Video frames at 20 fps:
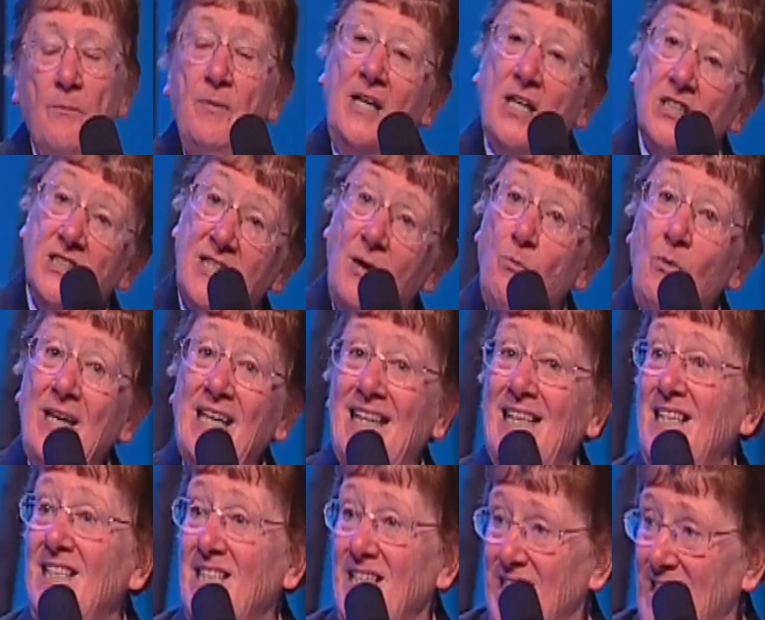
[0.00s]
Because then we
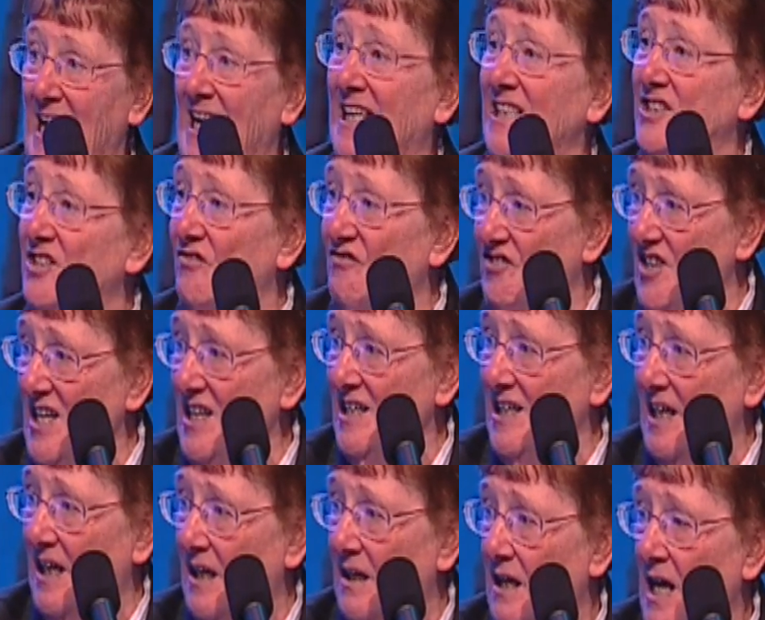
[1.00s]
get into negative
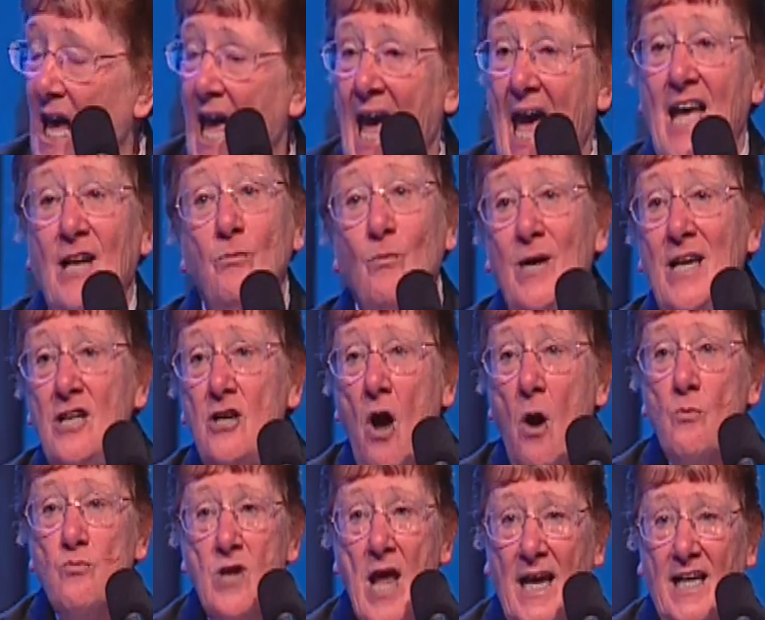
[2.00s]
thinking. And we
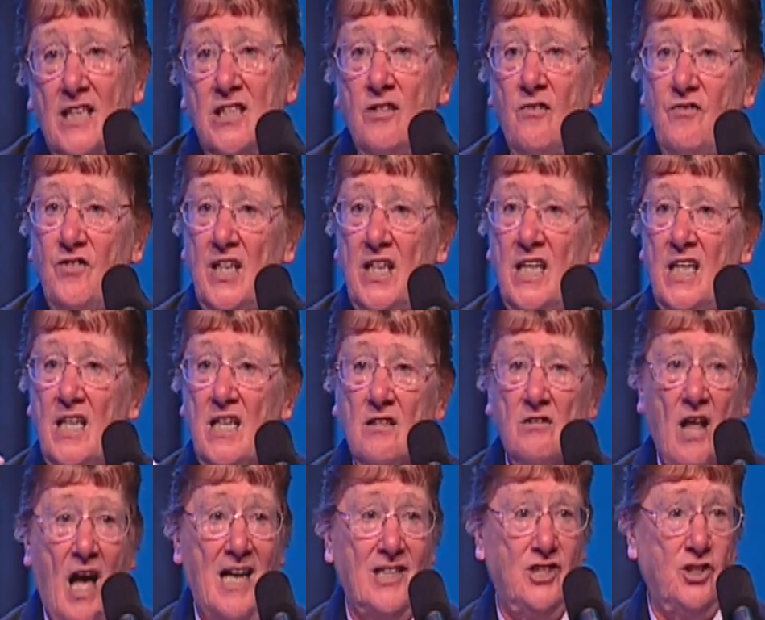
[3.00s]
know negative thinking
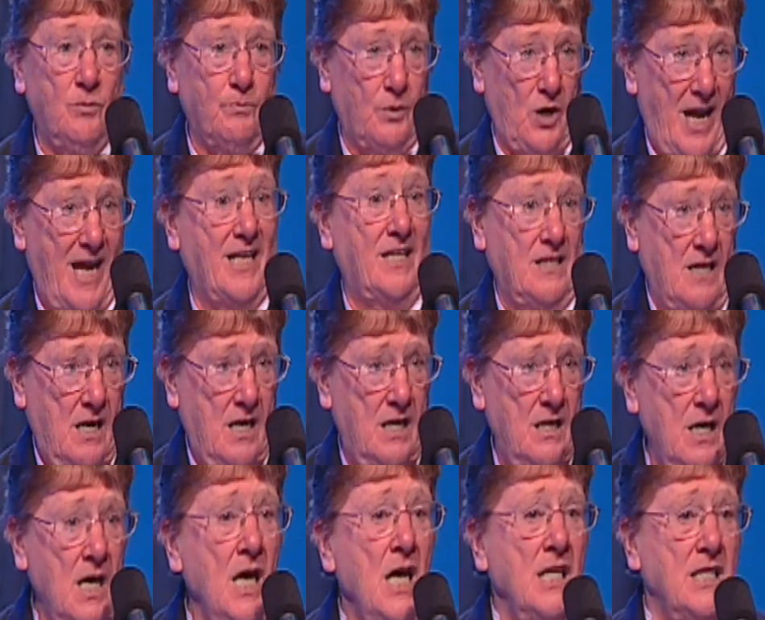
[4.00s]
clogs the brain,
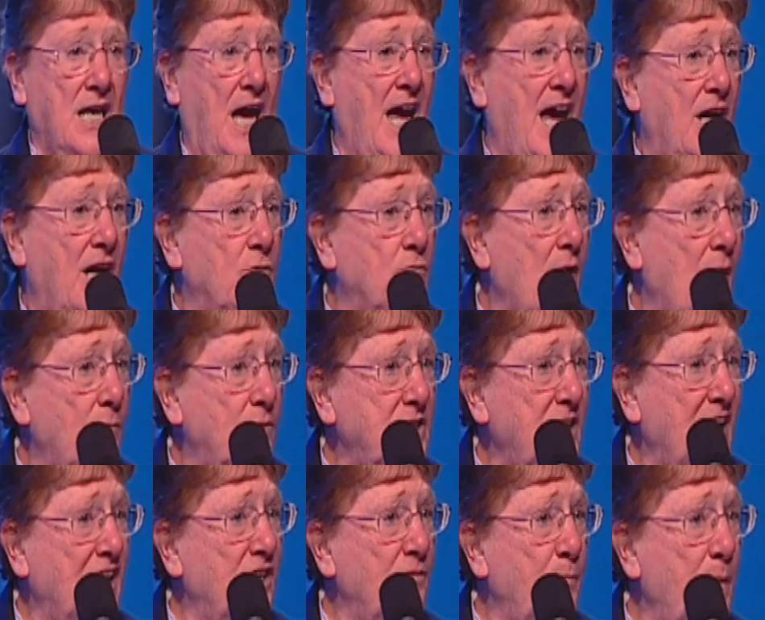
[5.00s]
huh? You hang around with
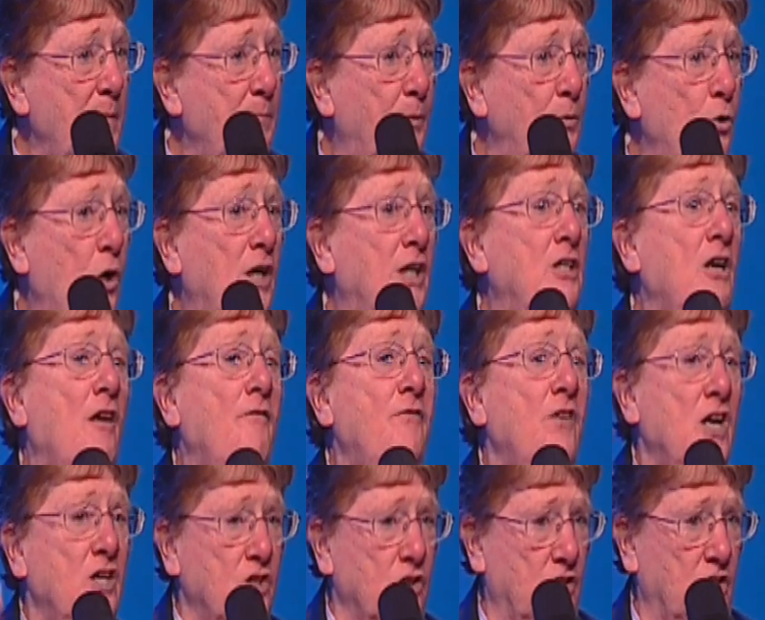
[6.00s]
negative people long
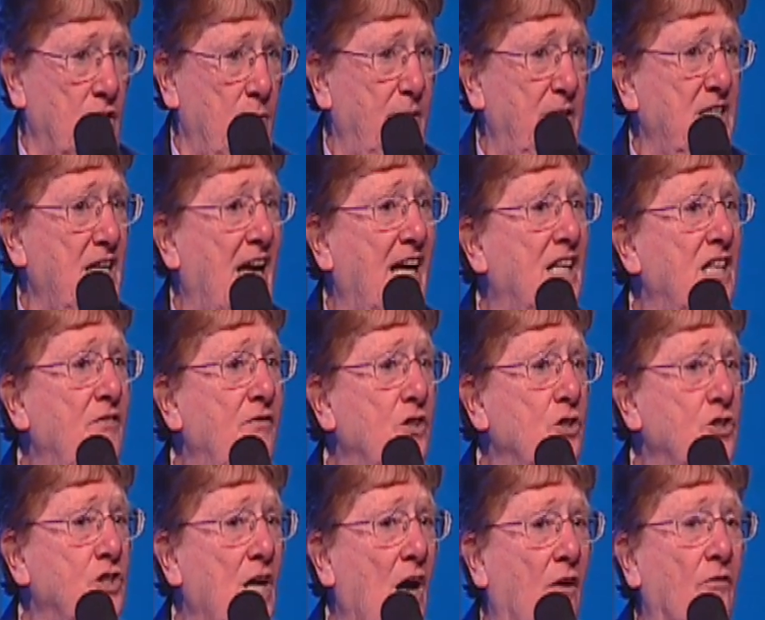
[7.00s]
enough, you're gonna be negative
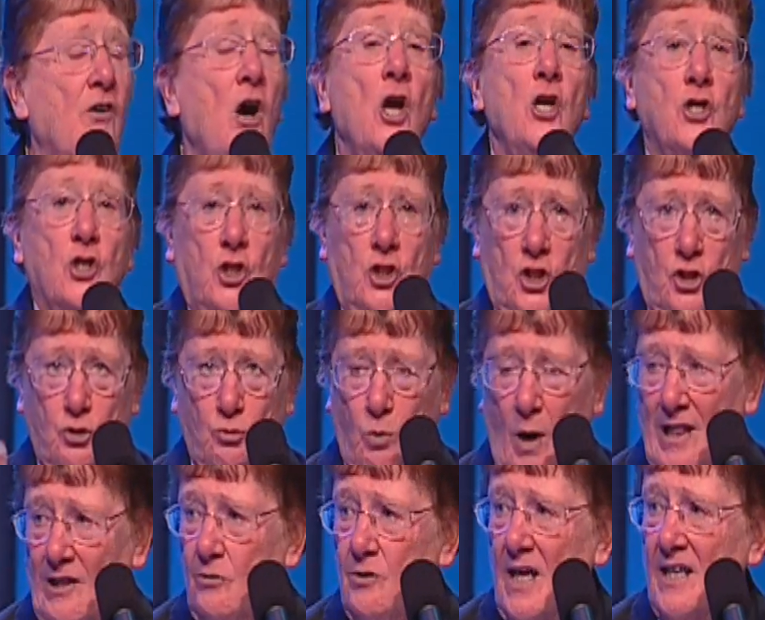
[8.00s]
yourself. You're gonna
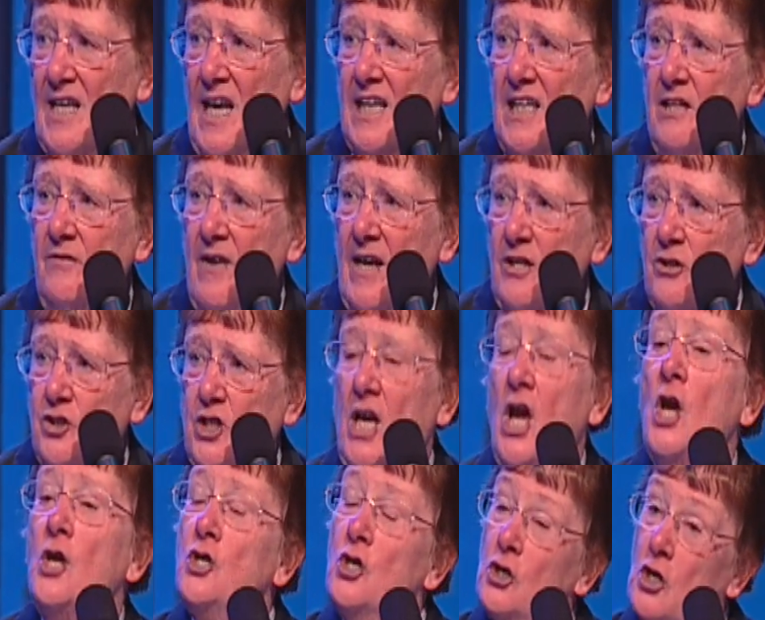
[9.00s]
swallow that negative
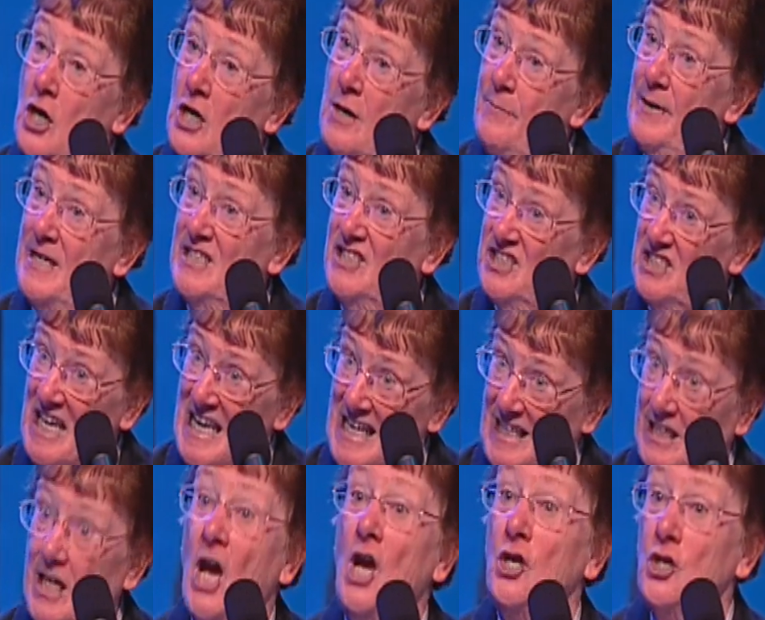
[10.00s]
energy. You're gonna be
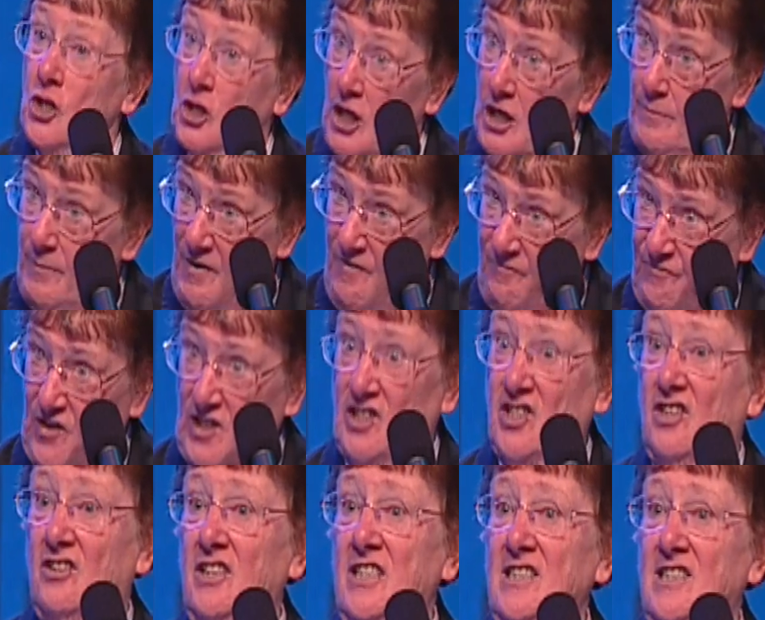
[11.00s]
sick. You're gonna be
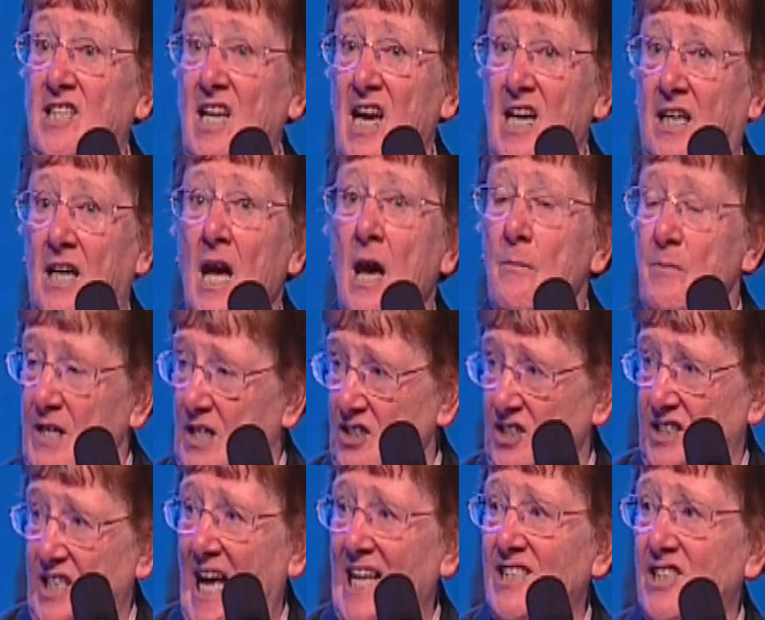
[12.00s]
physically sick
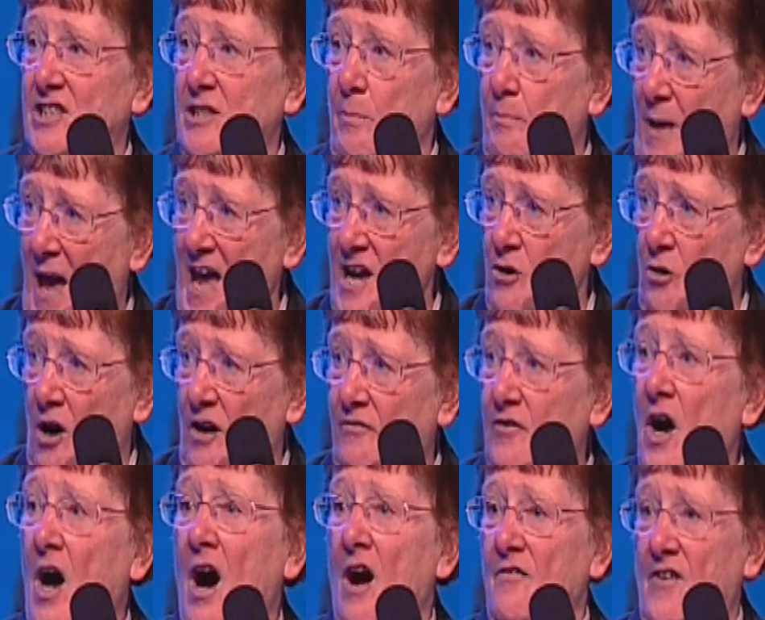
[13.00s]
because that's the
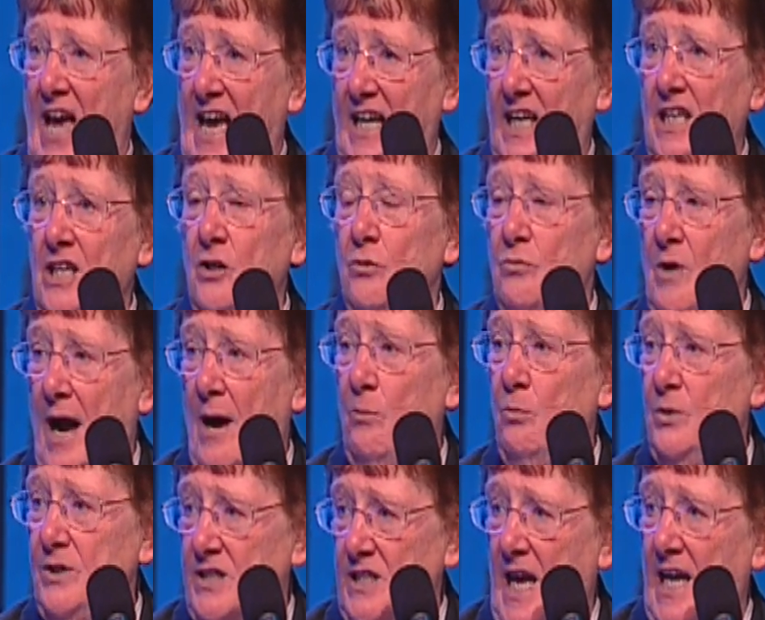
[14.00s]
payoff of hanging
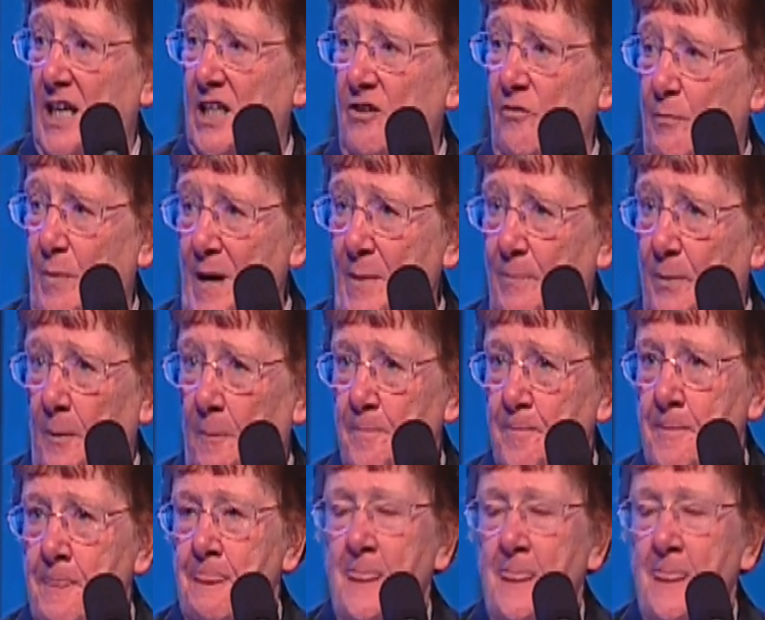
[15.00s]
around with negative people.